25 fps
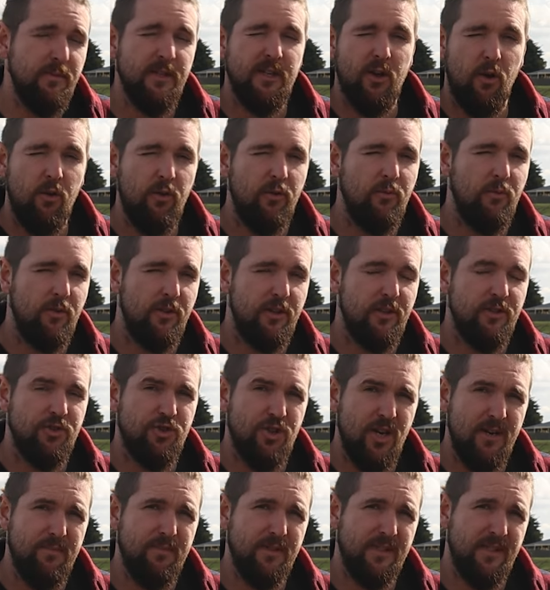be going with as
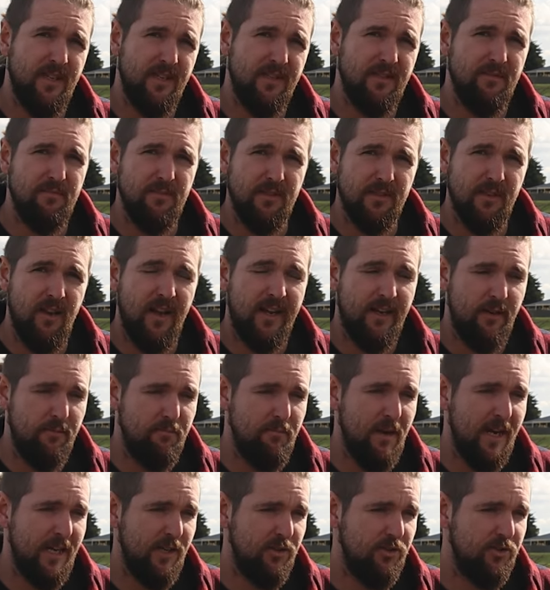cheap a system as I
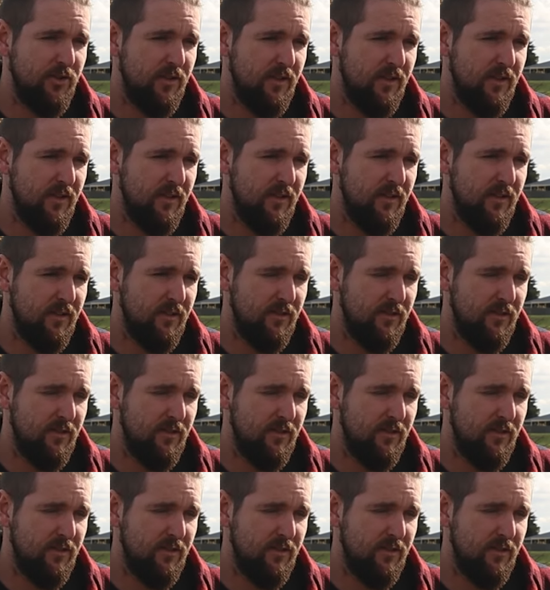could manage to